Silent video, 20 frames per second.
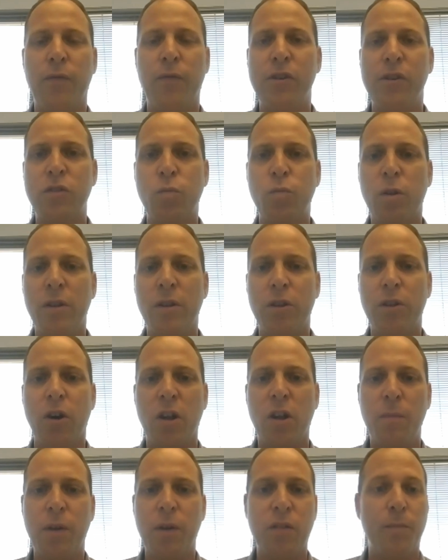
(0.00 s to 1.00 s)
first world
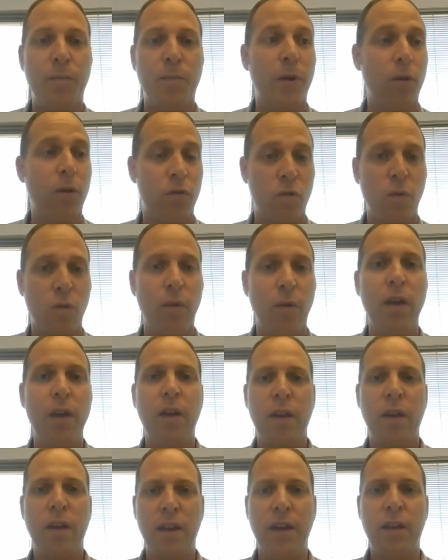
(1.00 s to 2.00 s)
economies, but also
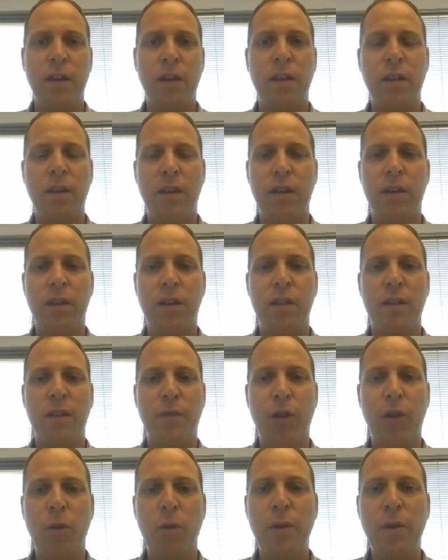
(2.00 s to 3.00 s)
in
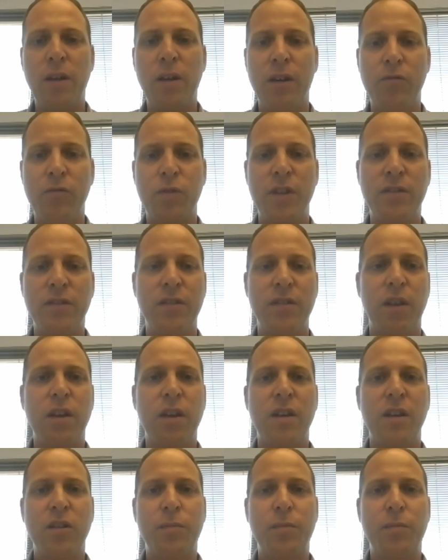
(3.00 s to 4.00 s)
developing countries,
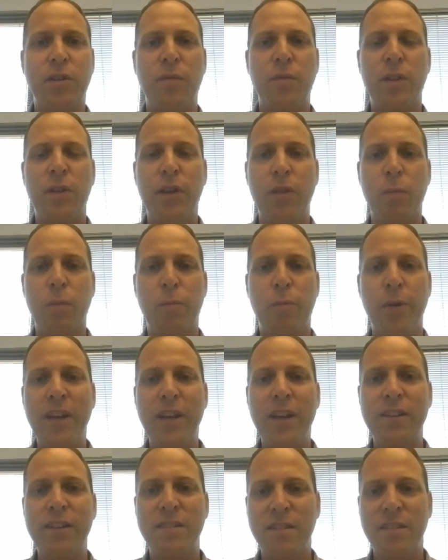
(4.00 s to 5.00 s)
specifically the
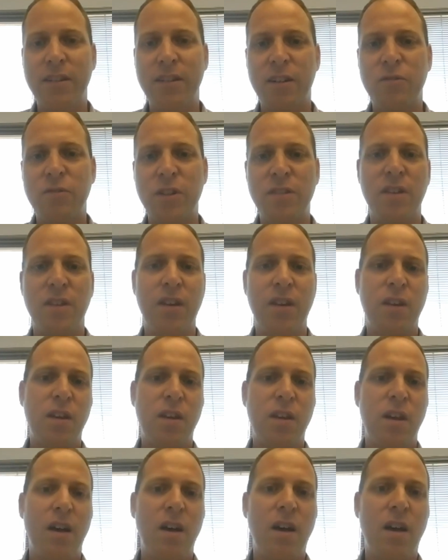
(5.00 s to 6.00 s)
BRICS countries.
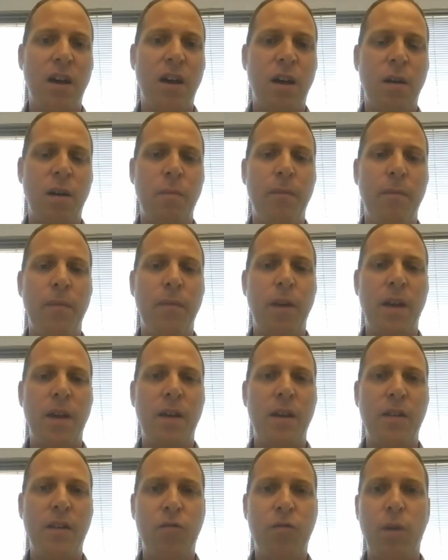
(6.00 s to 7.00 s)

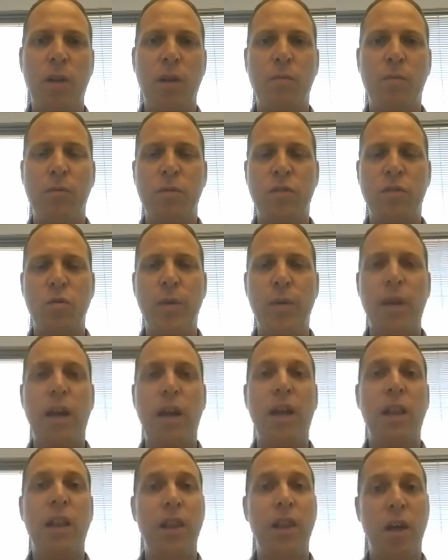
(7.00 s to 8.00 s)
And Israel is doing
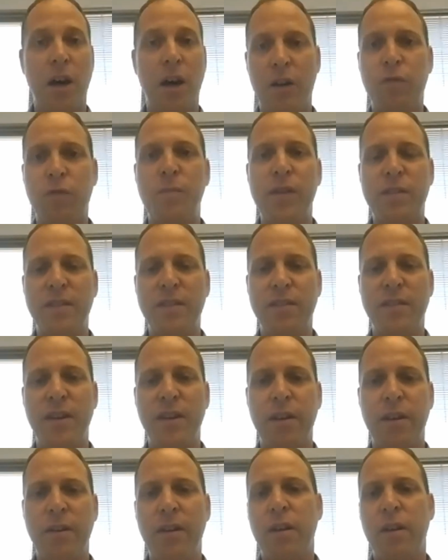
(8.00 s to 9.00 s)
a lot of business
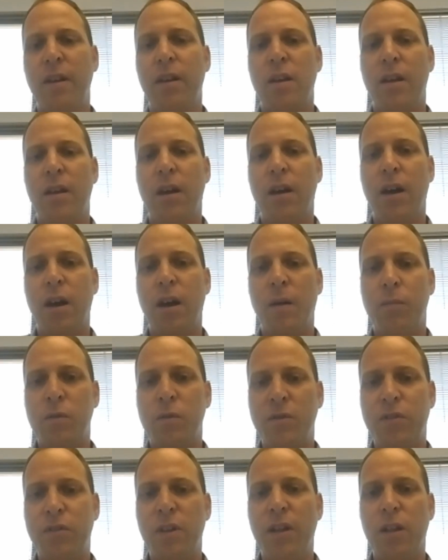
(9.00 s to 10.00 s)
there.
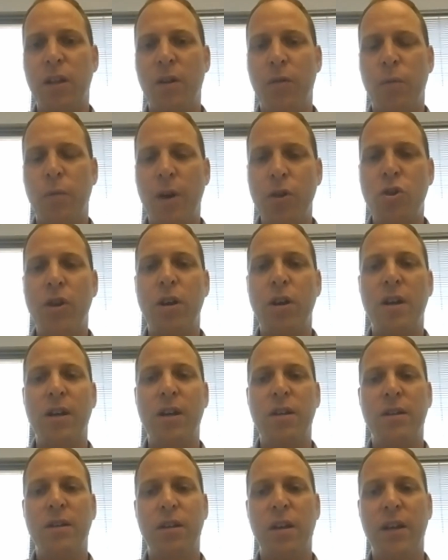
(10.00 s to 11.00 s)
Brazil,
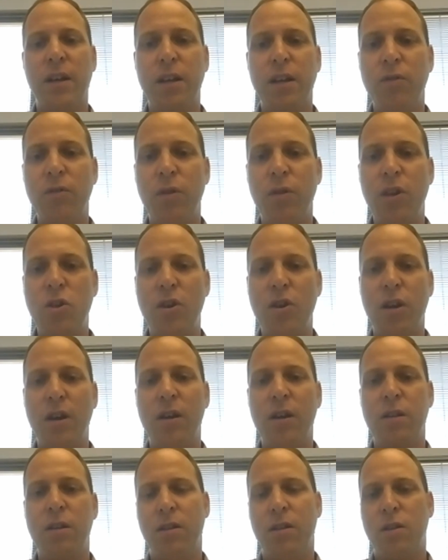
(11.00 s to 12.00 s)
Russia,
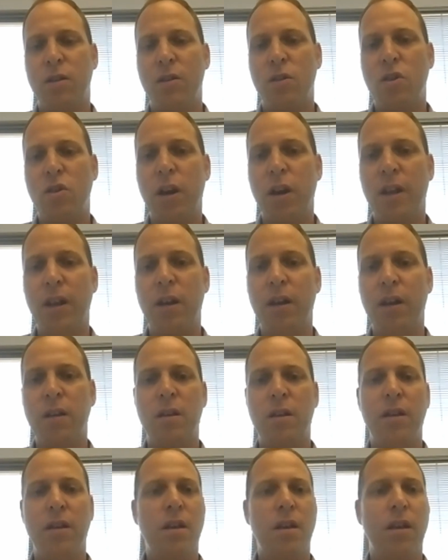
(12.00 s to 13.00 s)
Indonesia, China,
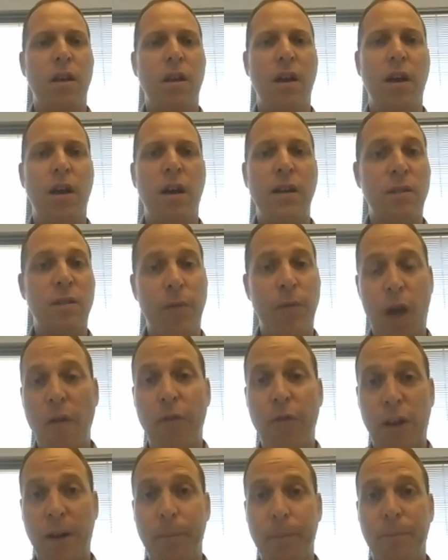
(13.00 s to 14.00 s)
and South
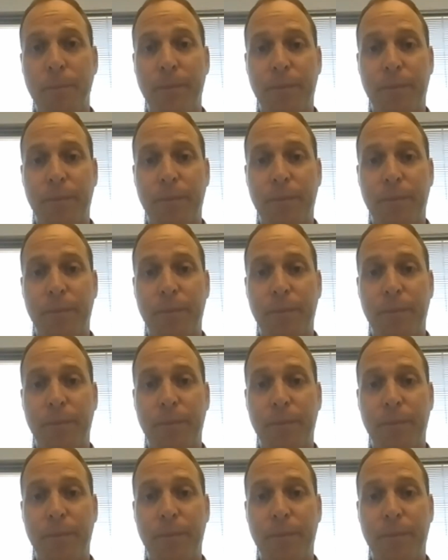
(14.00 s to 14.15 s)
Africa.